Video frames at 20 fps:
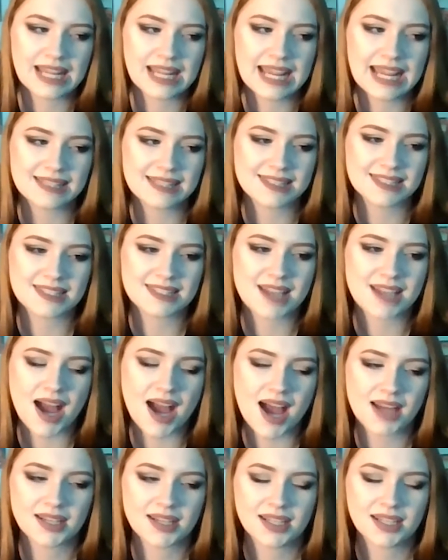it's
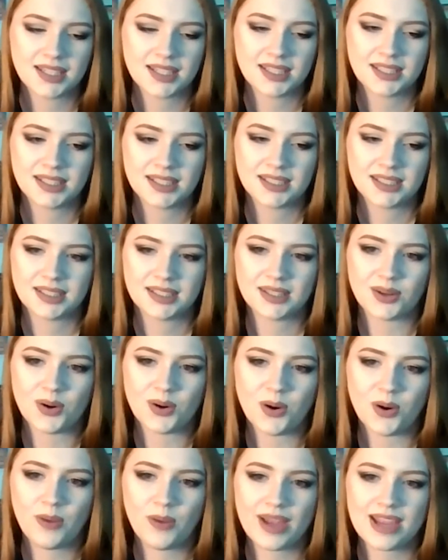not
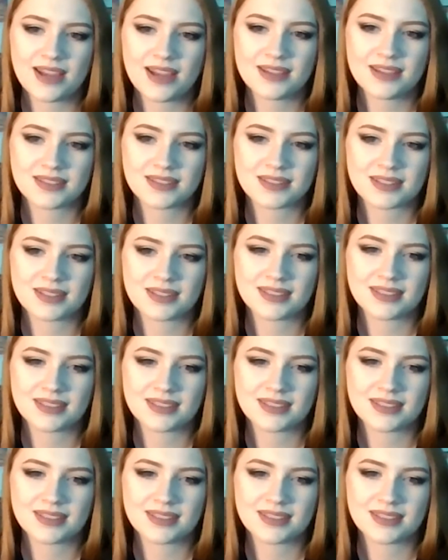always